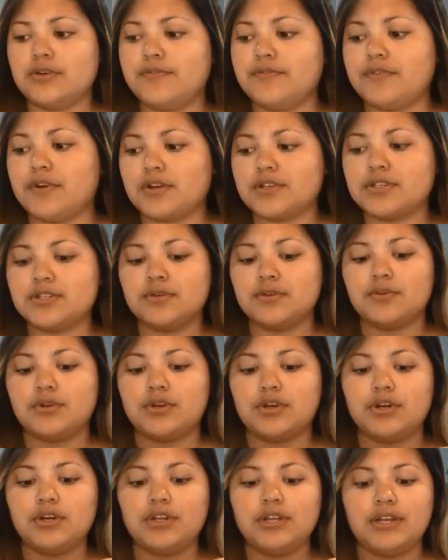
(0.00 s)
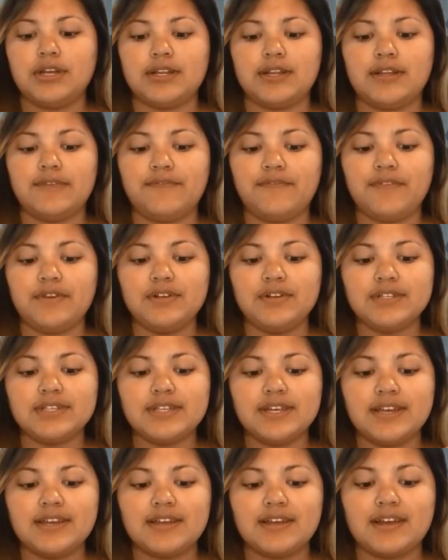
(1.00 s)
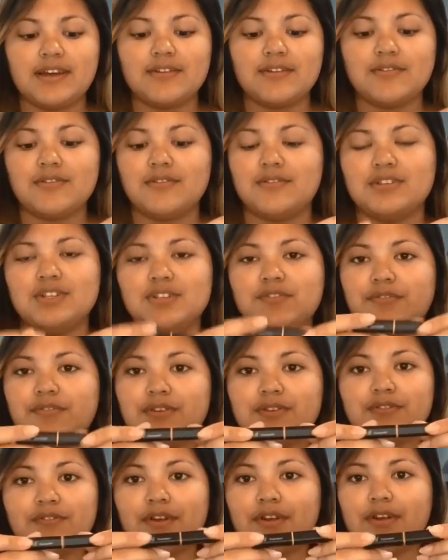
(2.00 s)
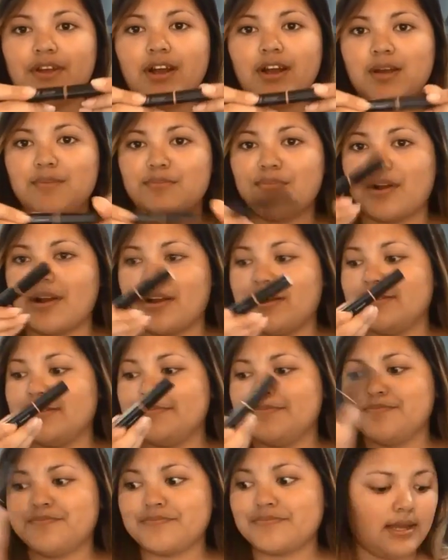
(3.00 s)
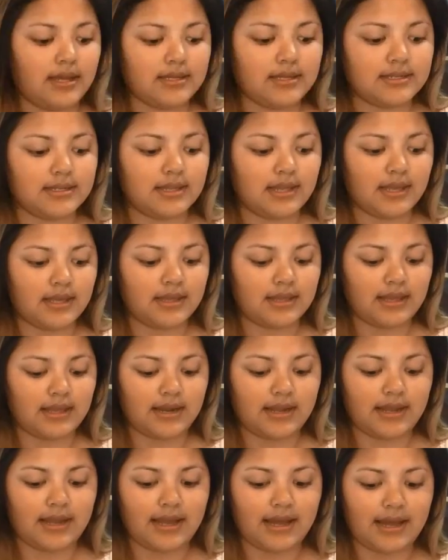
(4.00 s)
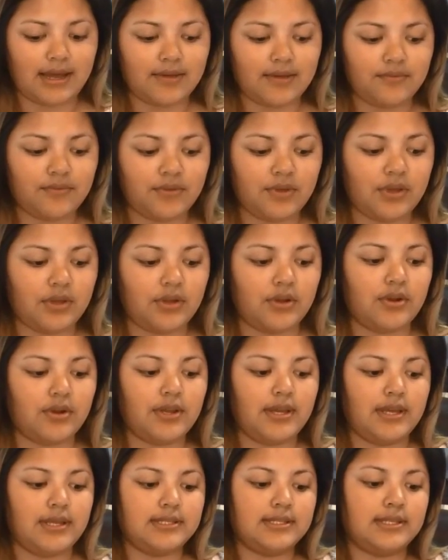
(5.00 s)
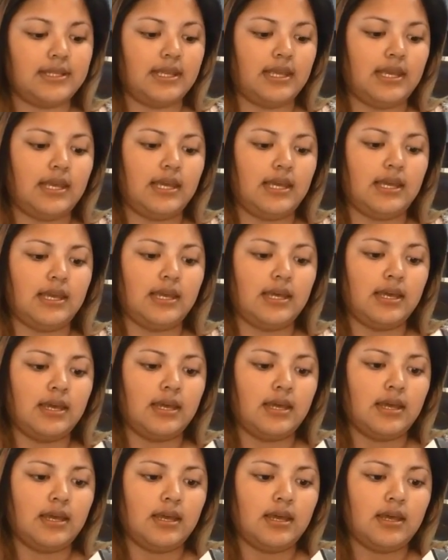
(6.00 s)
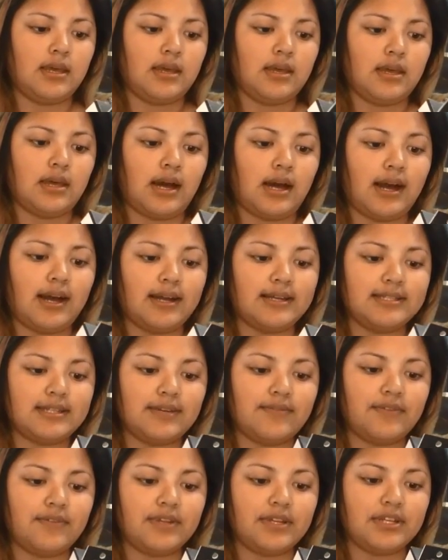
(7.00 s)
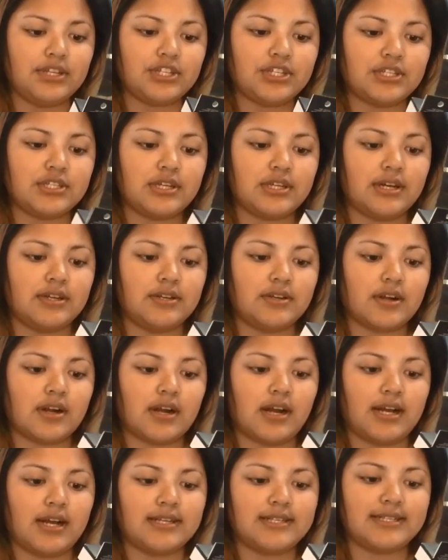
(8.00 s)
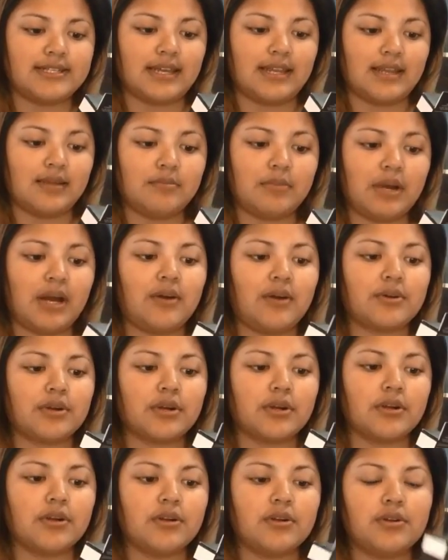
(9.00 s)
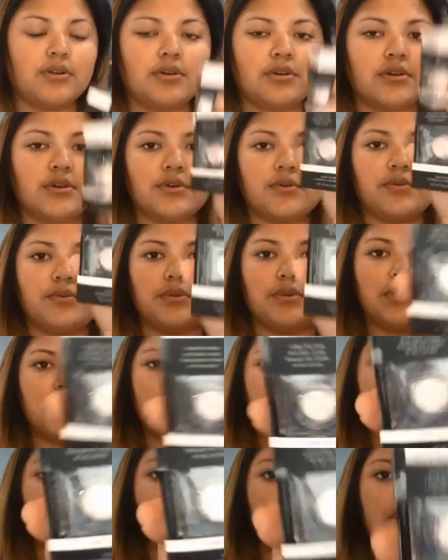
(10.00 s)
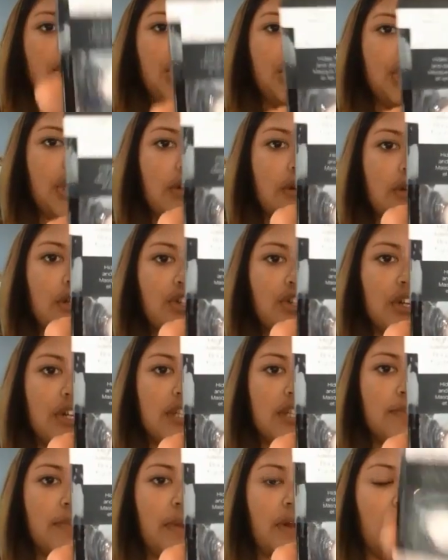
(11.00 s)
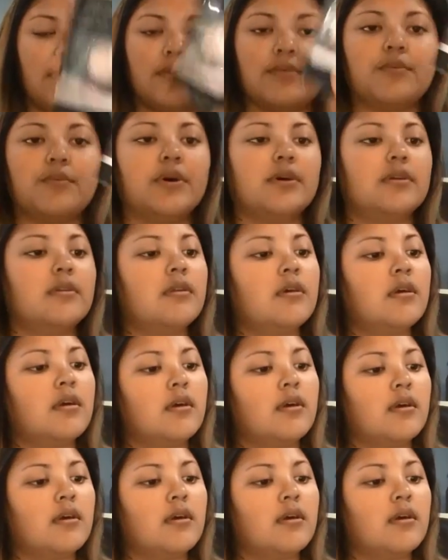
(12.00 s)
far so good. And it feels like, I don't know, it just feels very high brand. Next thing that I have here is the high definition under eye setting powder, which is the sheer and transparent one.